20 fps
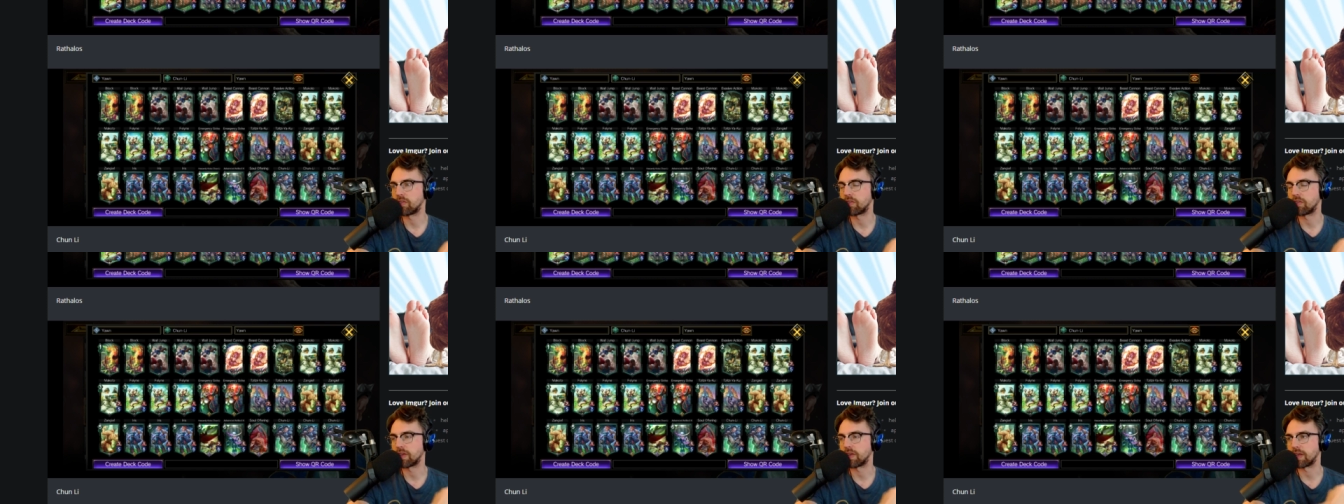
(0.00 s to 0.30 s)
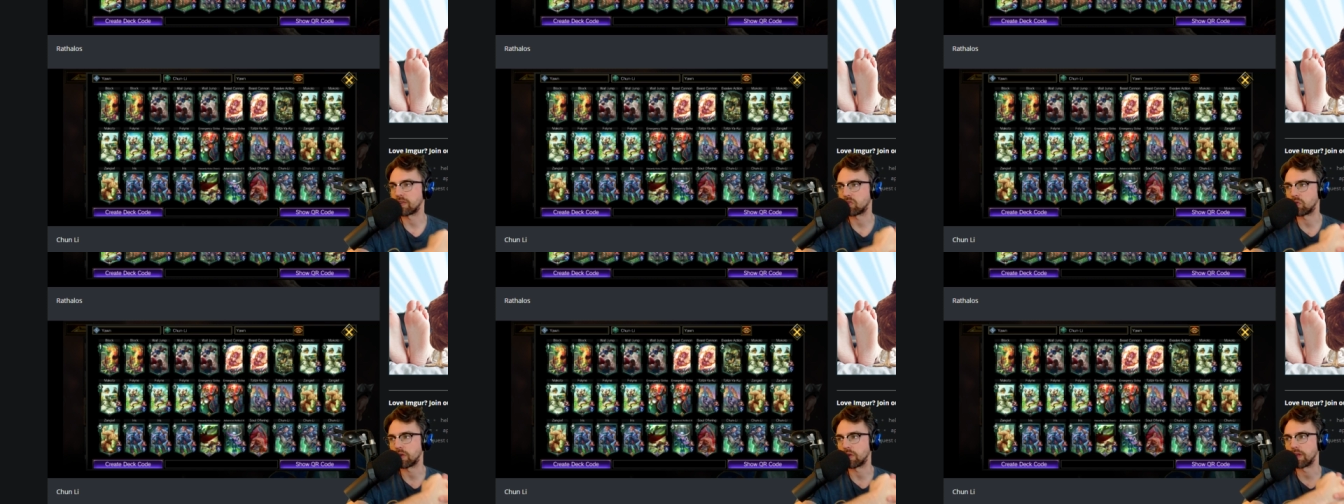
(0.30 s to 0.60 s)
is
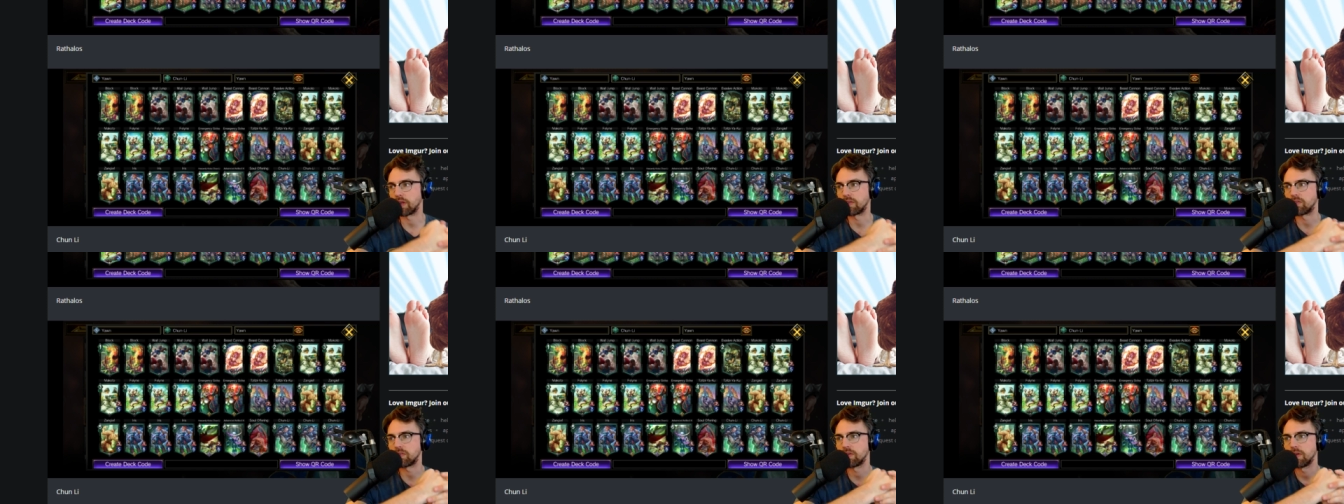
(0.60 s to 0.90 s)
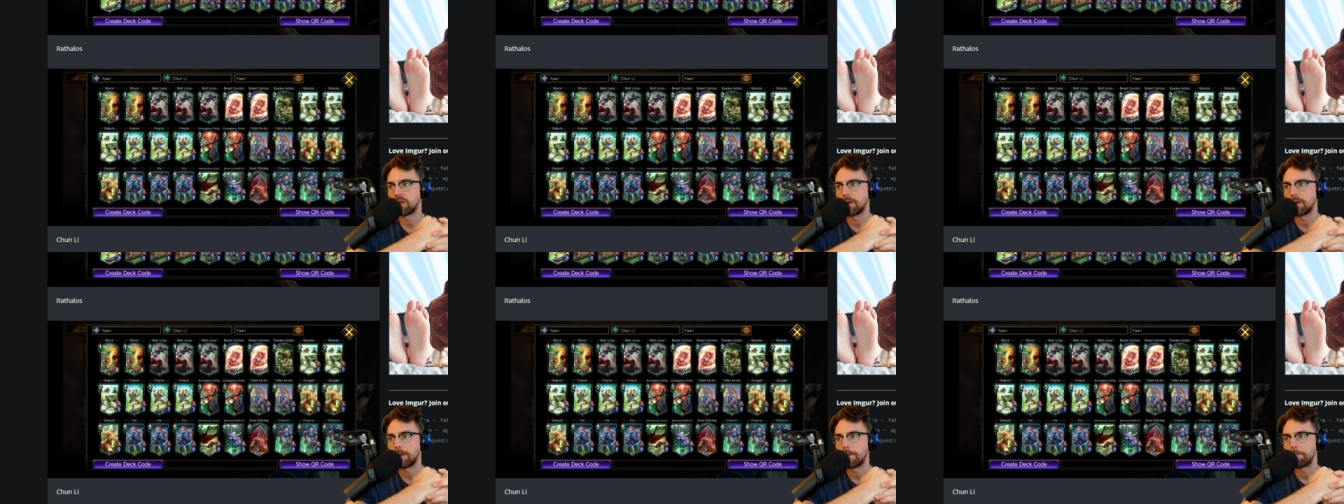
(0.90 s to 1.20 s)
like it's
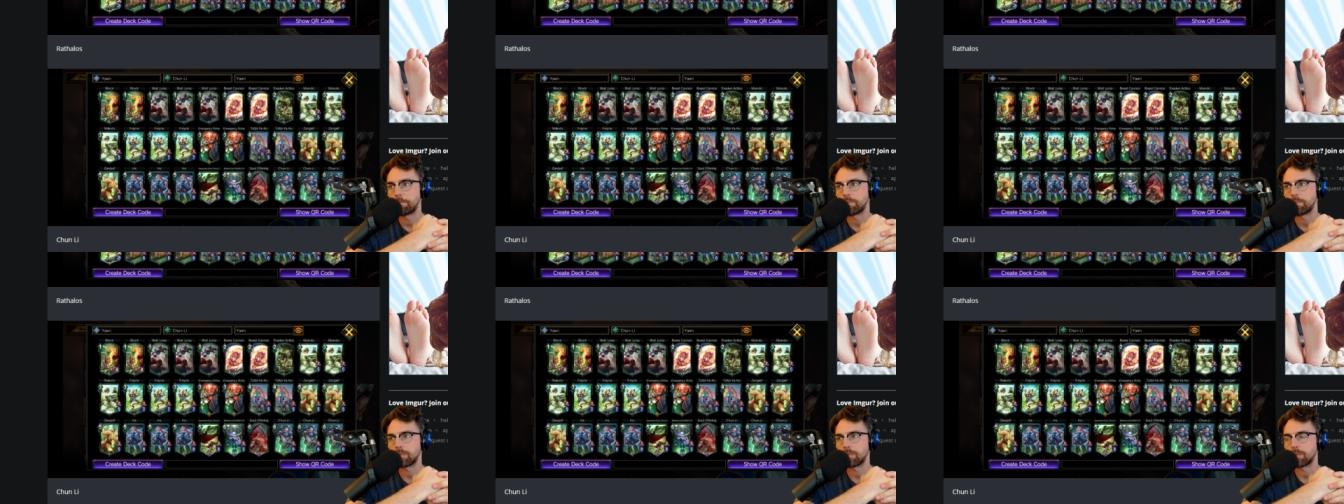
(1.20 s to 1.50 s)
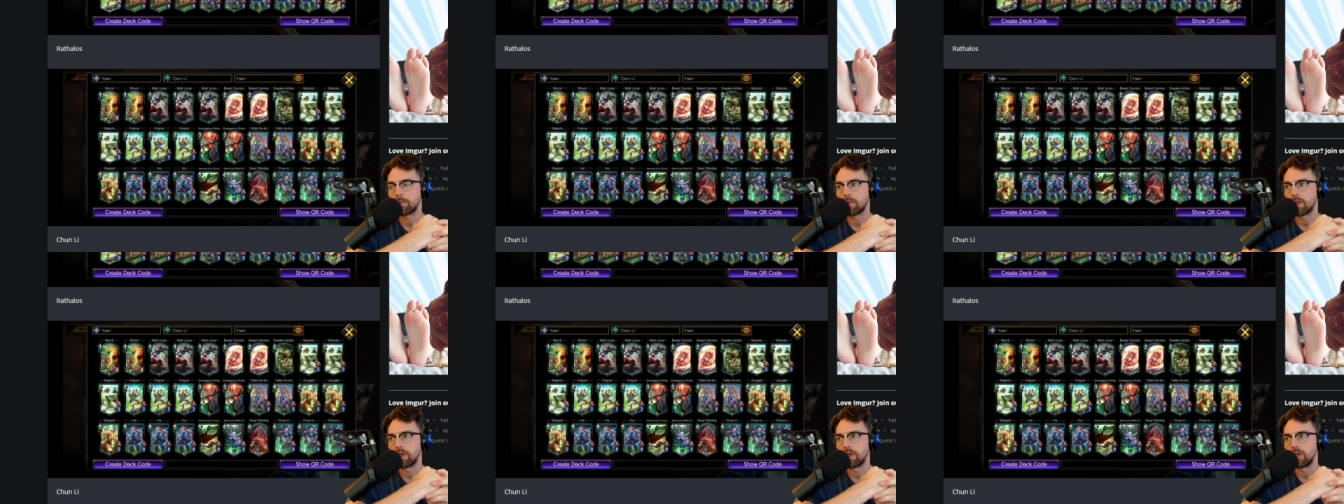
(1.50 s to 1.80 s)

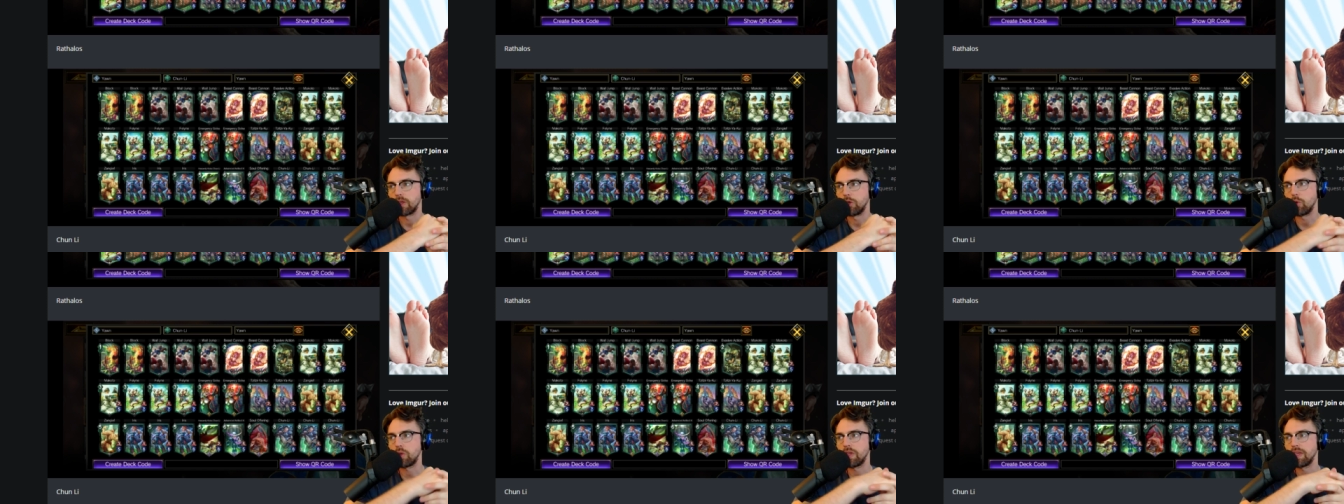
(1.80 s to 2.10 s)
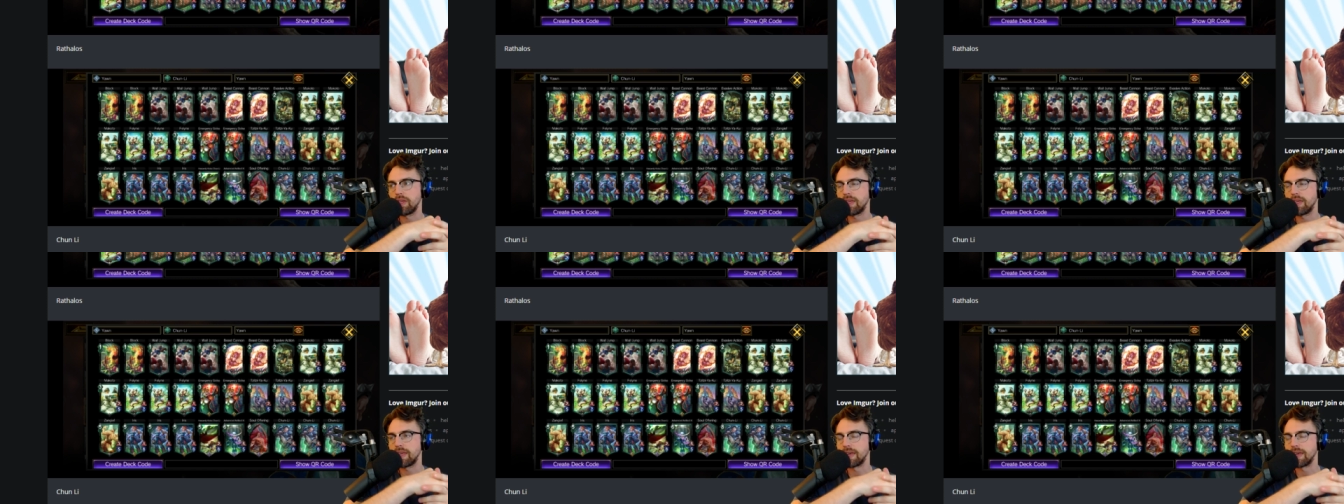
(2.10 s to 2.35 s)
you can